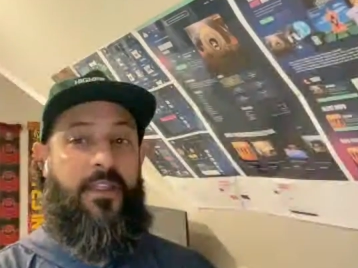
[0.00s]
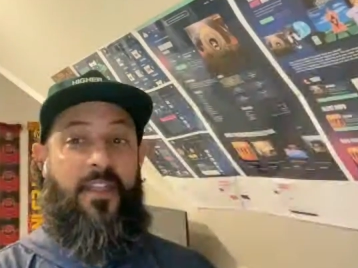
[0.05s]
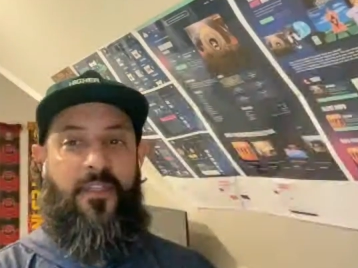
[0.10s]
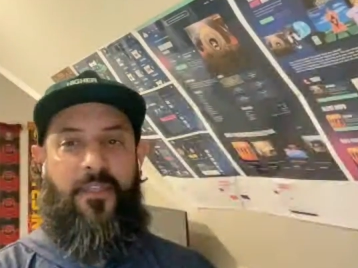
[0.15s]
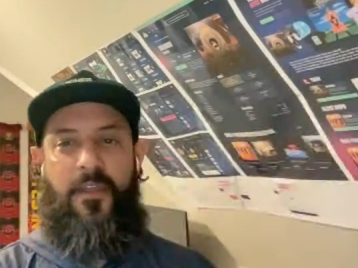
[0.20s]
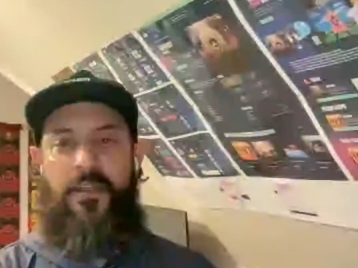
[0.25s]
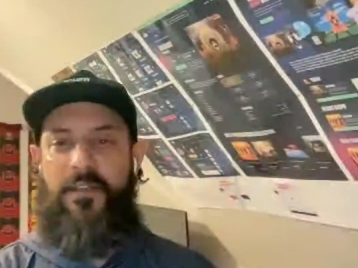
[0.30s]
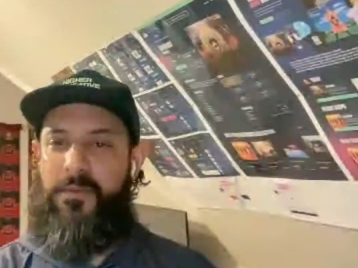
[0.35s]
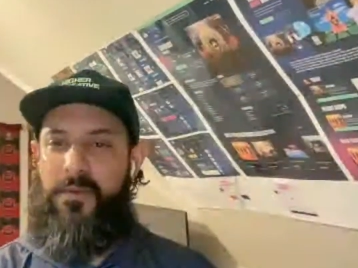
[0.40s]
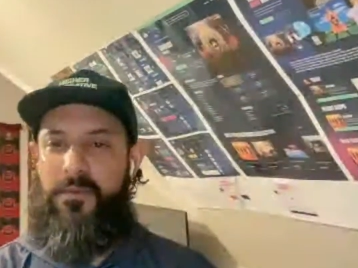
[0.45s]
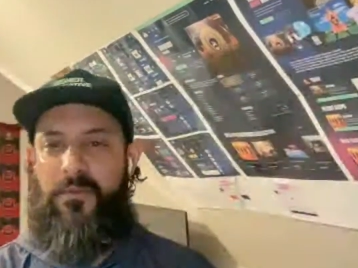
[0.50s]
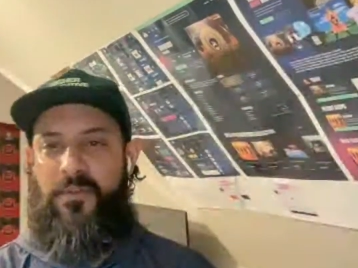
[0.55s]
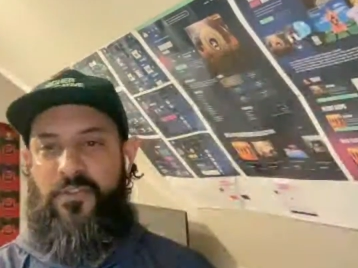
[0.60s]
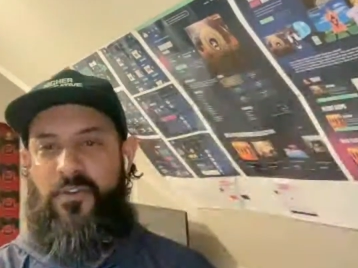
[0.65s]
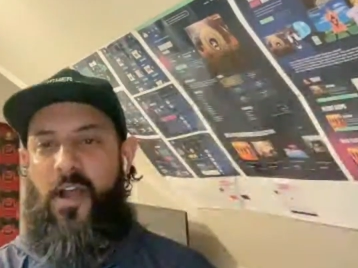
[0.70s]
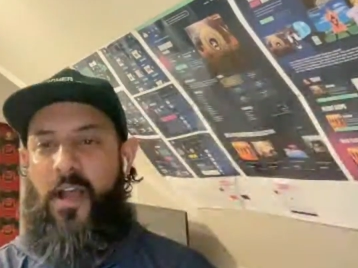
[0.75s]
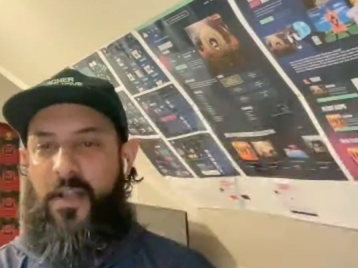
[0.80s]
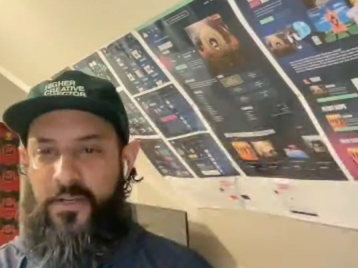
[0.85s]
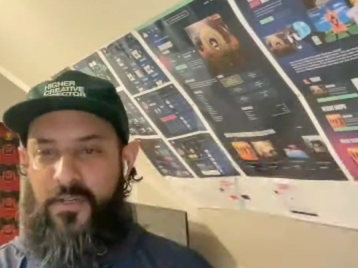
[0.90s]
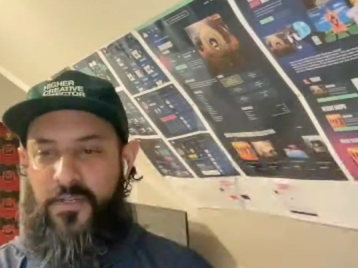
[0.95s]
things we were
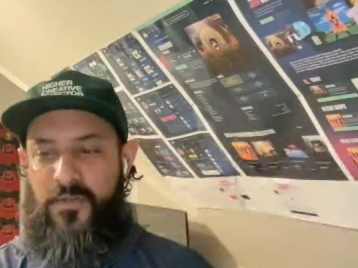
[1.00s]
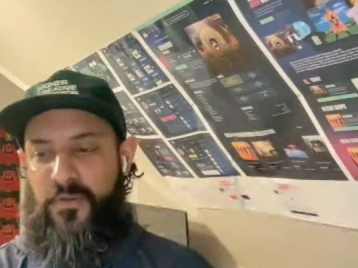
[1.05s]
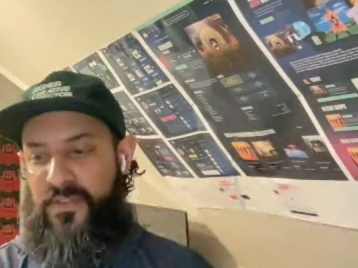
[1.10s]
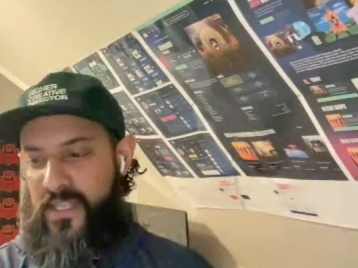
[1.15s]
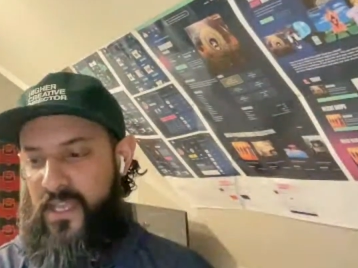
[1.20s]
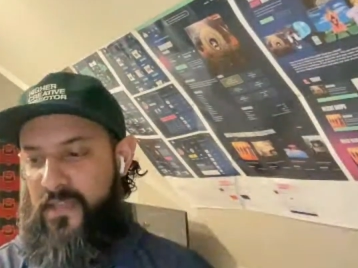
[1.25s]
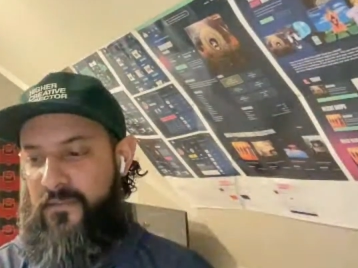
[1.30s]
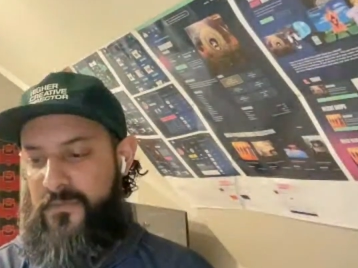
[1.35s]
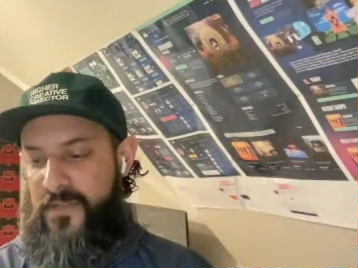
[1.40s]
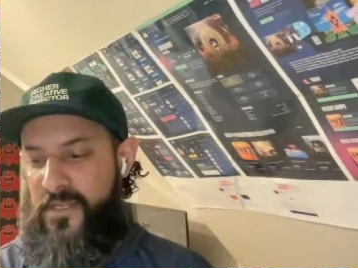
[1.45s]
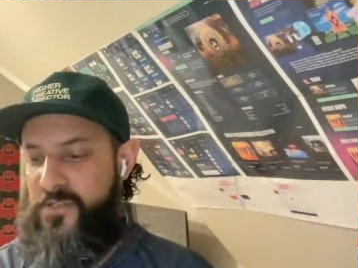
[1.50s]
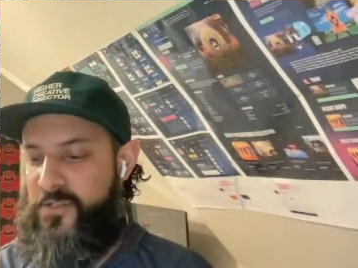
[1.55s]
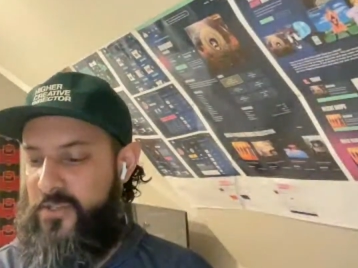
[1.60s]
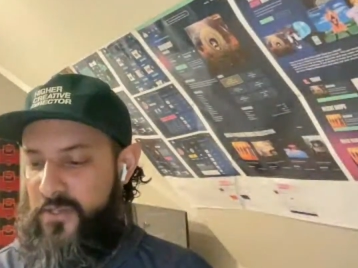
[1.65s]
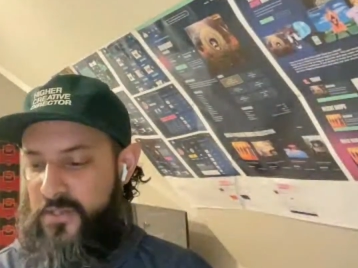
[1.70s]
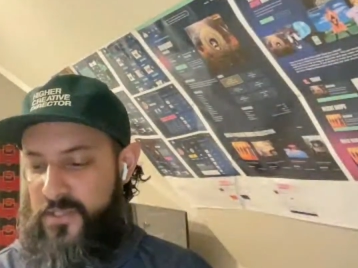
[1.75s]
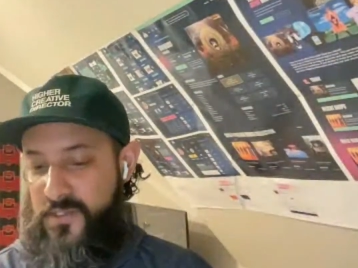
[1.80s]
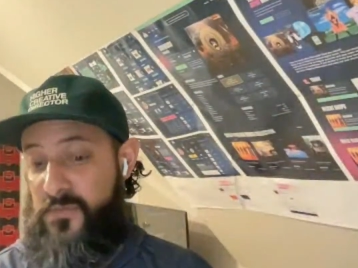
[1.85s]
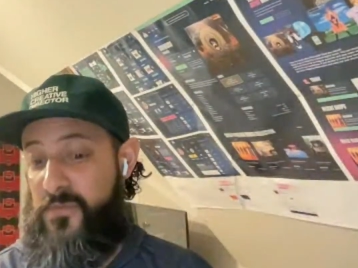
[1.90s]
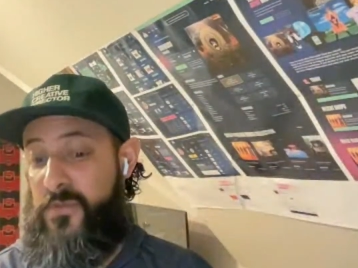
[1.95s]
trying to do with that
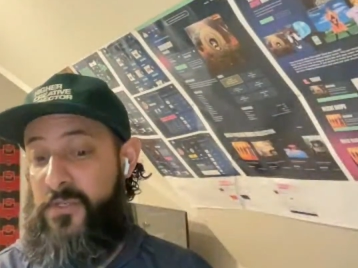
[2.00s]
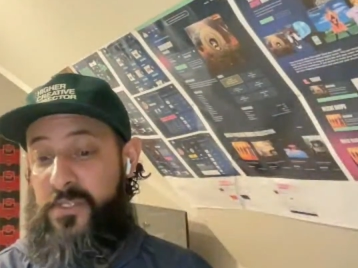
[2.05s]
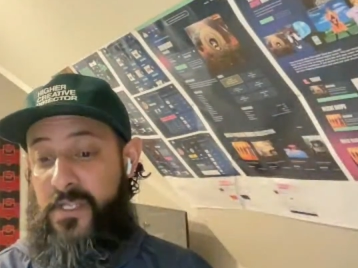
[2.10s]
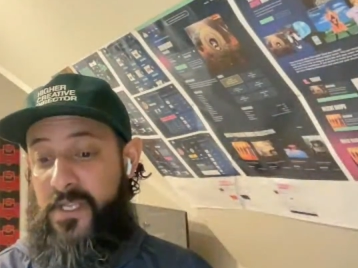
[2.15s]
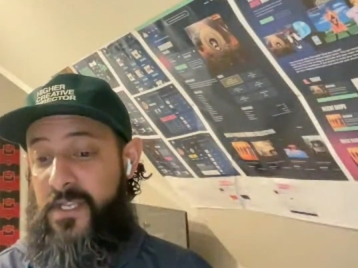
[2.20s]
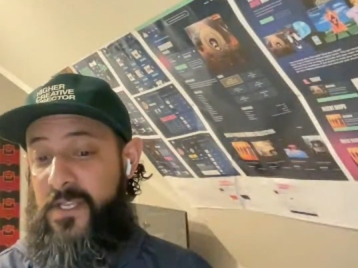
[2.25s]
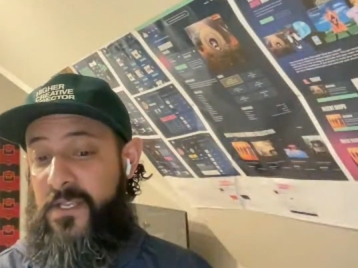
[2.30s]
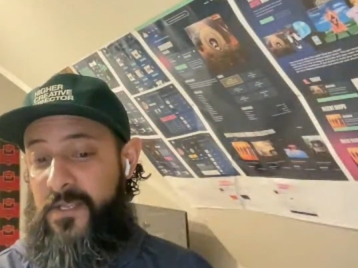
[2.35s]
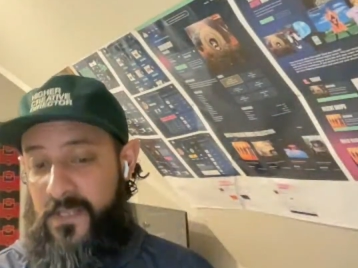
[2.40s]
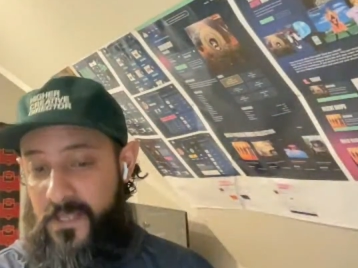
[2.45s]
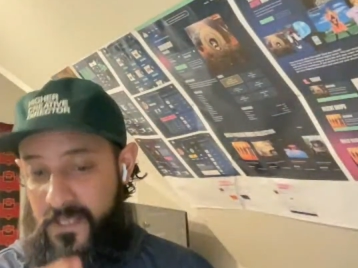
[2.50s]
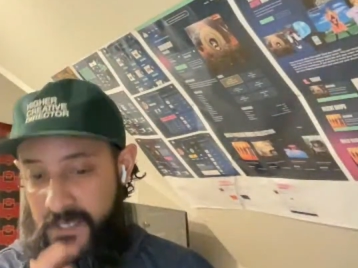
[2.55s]
feature is really,